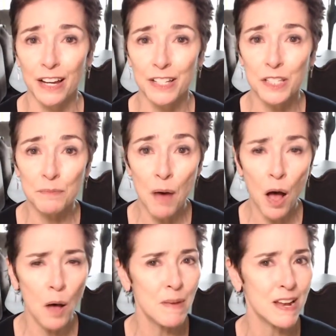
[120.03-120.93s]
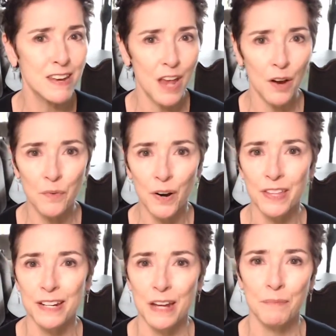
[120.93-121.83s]
a small but noteworthy
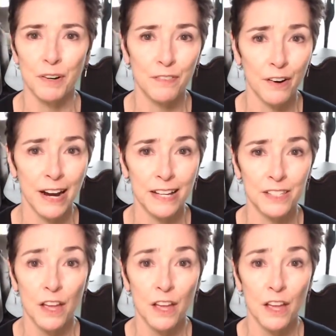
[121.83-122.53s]
number of grants